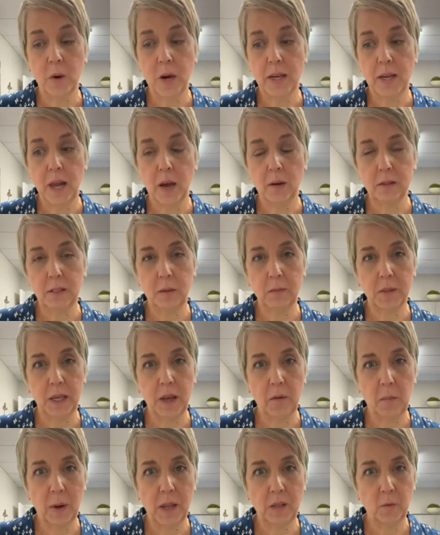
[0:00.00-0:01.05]
Right now, it seems like
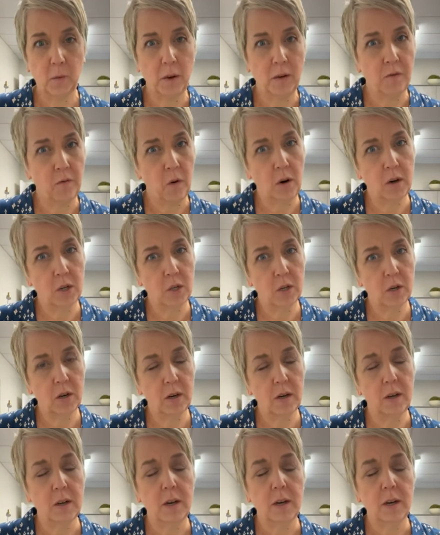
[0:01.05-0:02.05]
everybody's wanting furniture.